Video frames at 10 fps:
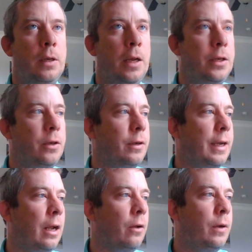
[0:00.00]
In your
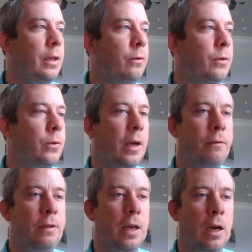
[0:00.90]
gallery, you do have
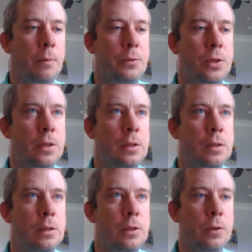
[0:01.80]
the
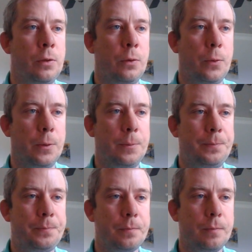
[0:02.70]
options to
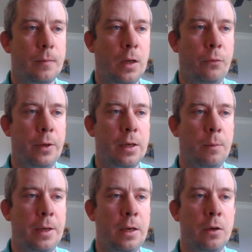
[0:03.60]
if we come
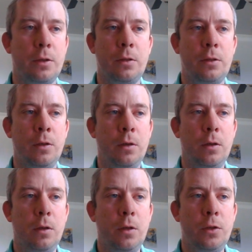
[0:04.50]
in here,
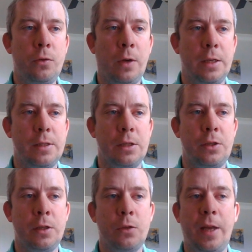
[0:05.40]

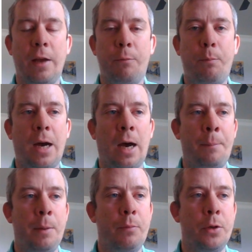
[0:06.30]
transitions, we have pop
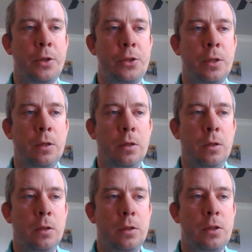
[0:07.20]
and push.
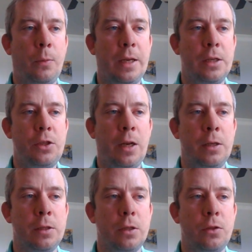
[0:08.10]
So we can
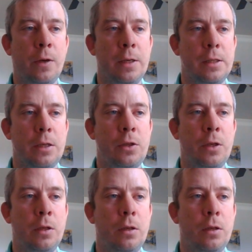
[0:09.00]
change transition.